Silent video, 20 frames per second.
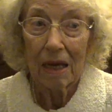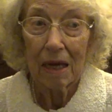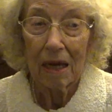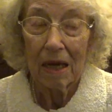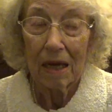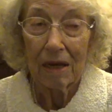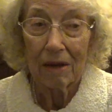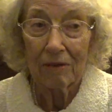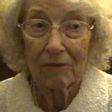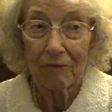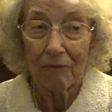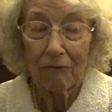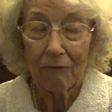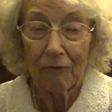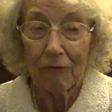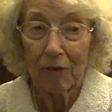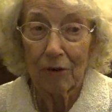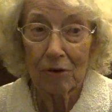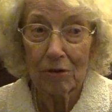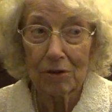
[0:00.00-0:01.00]
and
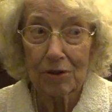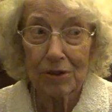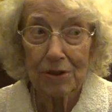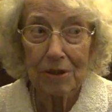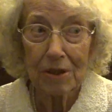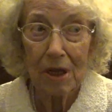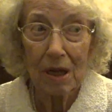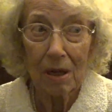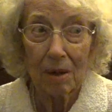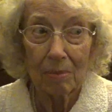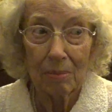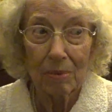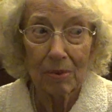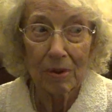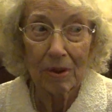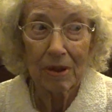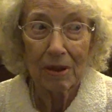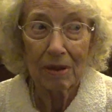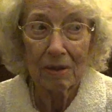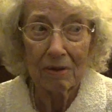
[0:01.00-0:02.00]
first, I
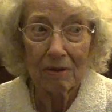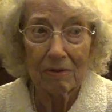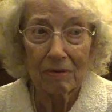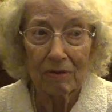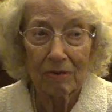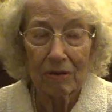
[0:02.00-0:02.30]
believe,